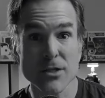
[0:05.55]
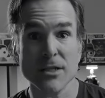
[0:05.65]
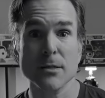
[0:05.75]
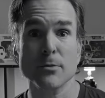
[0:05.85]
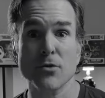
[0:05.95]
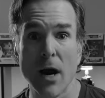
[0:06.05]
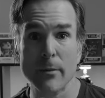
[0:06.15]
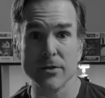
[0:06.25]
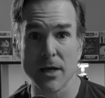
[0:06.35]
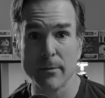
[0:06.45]

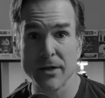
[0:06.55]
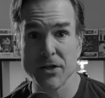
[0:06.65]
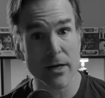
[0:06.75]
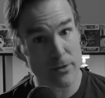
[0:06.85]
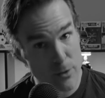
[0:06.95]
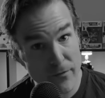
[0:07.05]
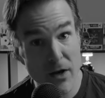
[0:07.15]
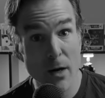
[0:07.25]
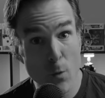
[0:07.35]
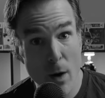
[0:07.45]
subscribers on my channel. So we've
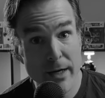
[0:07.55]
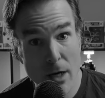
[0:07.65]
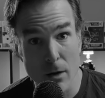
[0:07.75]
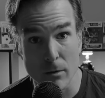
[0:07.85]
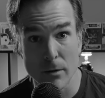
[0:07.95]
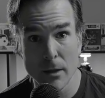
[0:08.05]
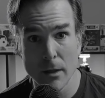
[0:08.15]
got a way to go.